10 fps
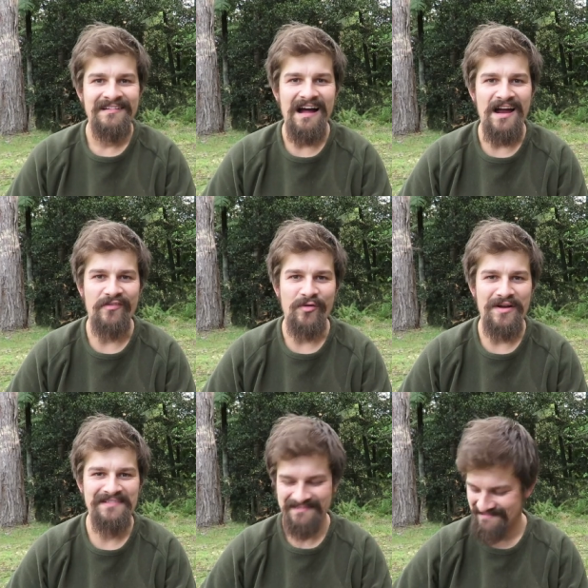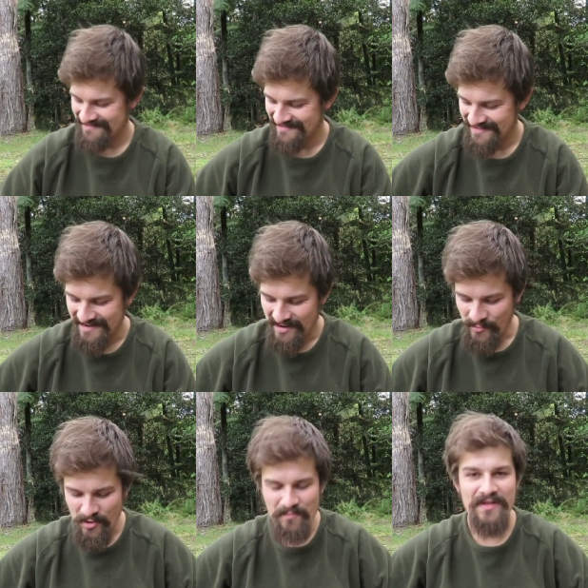Hi everyone.
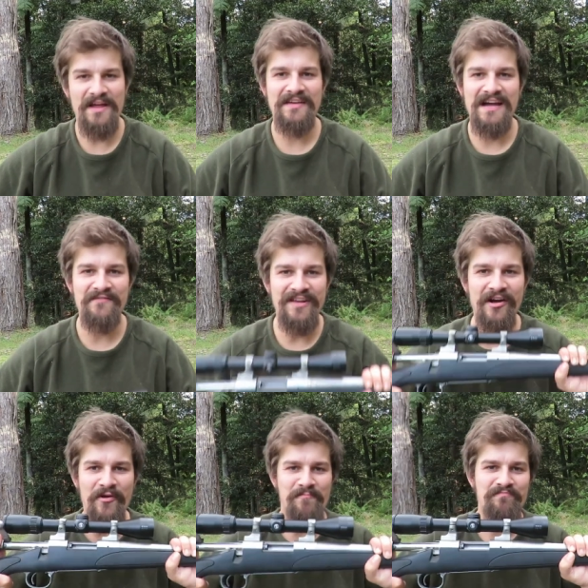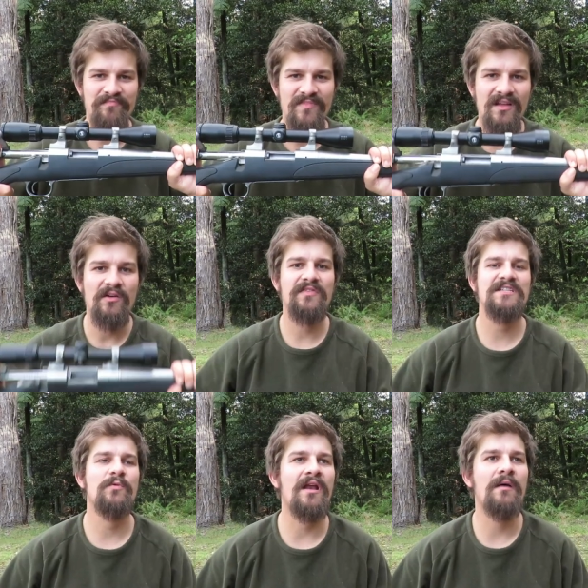Well, another gun video. Look,
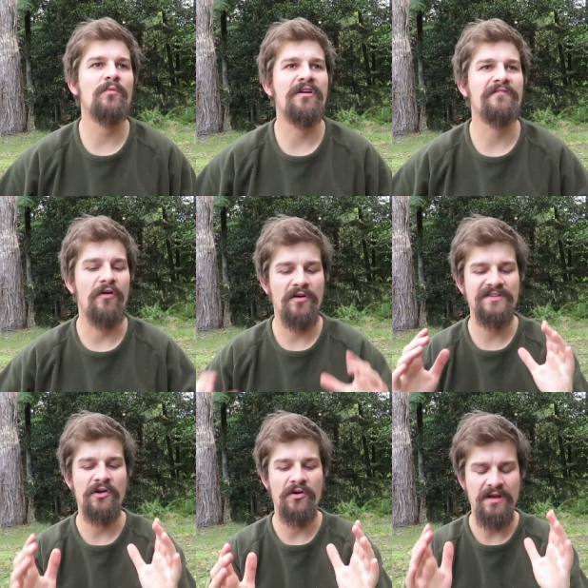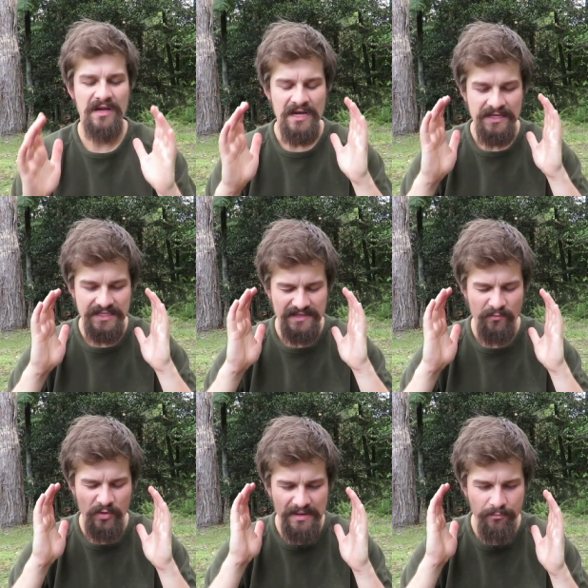this one I want to focus on just
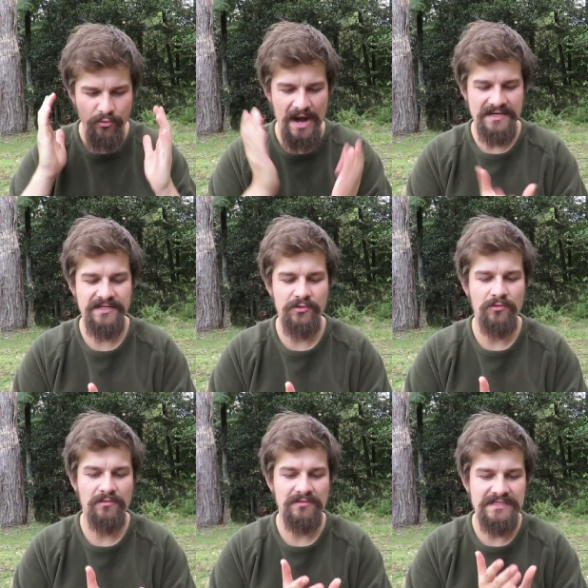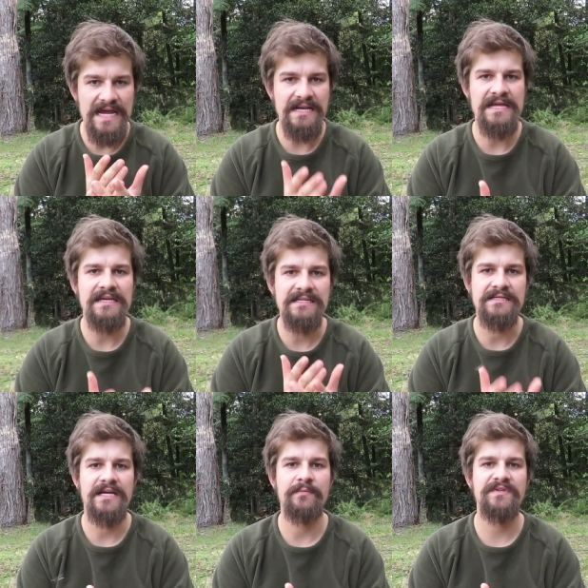some really practical techniques
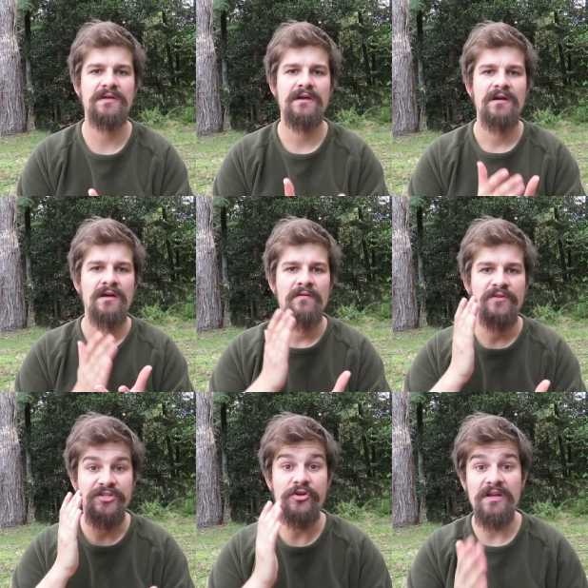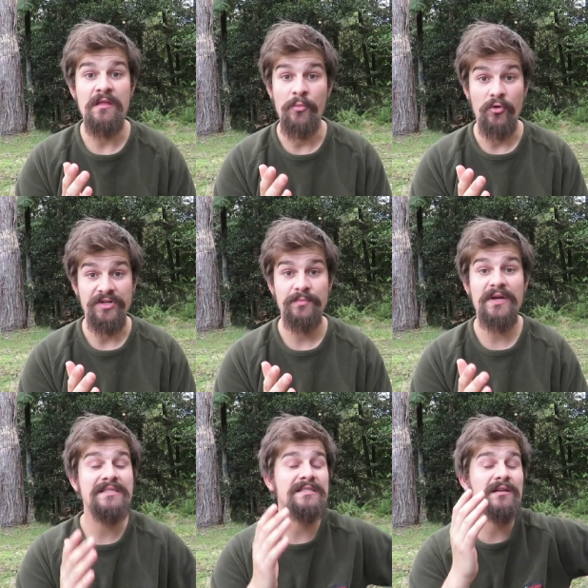and tips for shooting in the bush
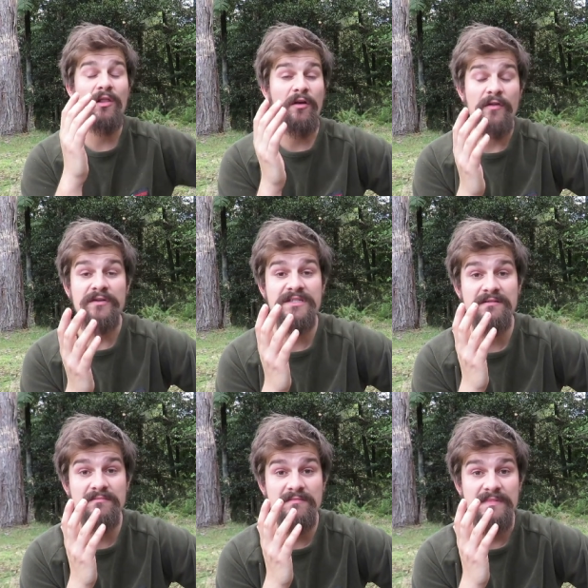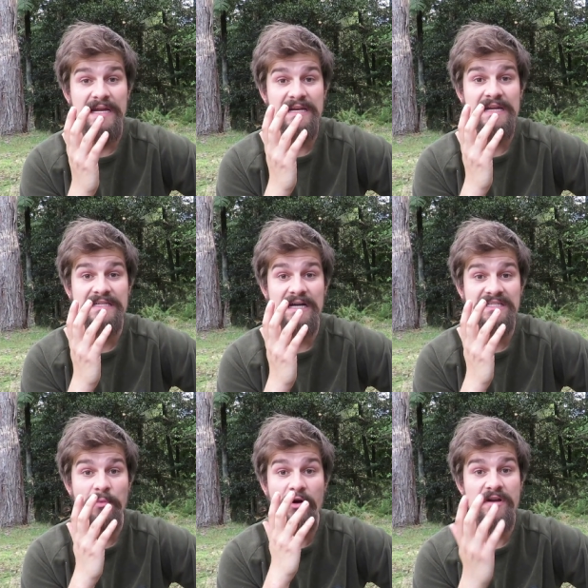because a lot of those techniques
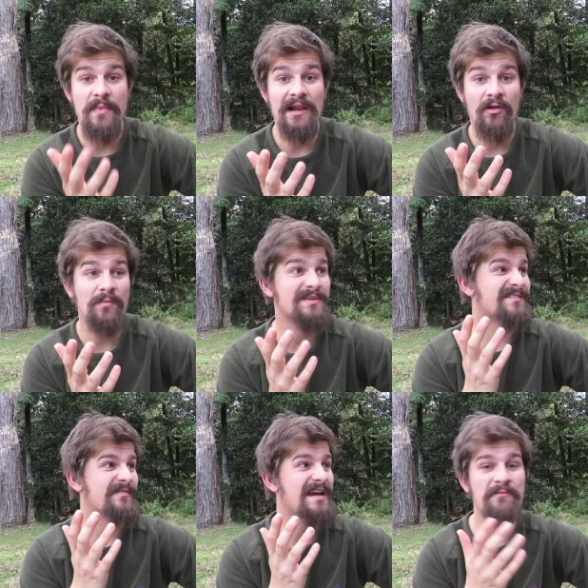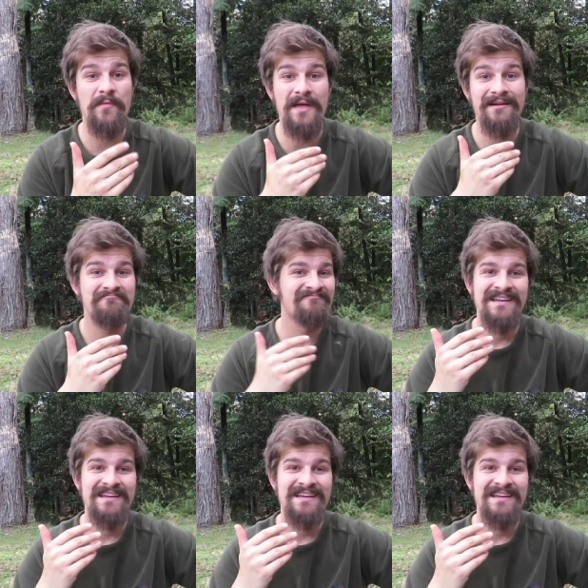aren't spoken about a lot because if you come from the